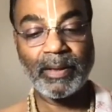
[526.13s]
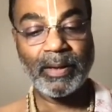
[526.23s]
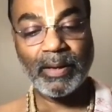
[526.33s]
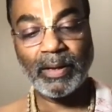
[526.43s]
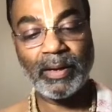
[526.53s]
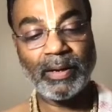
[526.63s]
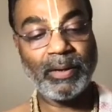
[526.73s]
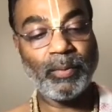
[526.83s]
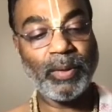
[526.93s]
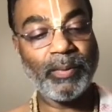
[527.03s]

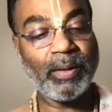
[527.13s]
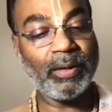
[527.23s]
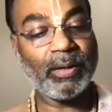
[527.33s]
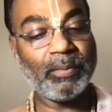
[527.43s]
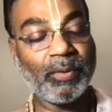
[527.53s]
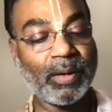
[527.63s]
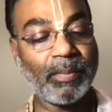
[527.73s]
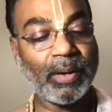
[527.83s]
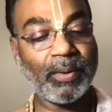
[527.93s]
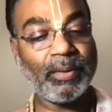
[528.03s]
And we will learn more
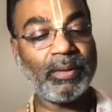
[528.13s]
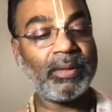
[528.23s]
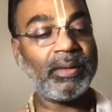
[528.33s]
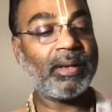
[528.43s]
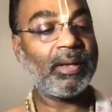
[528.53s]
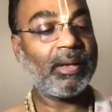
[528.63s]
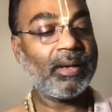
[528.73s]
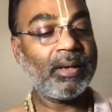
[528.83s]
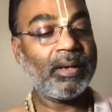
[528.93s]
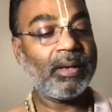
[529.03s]
about this
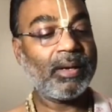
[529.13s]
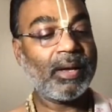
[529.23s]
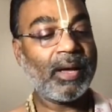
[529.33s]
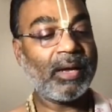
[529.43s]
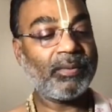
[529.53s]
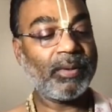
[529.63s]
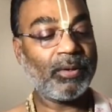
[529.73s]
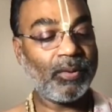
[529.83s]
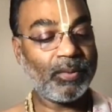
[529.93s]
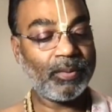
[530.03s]
as we go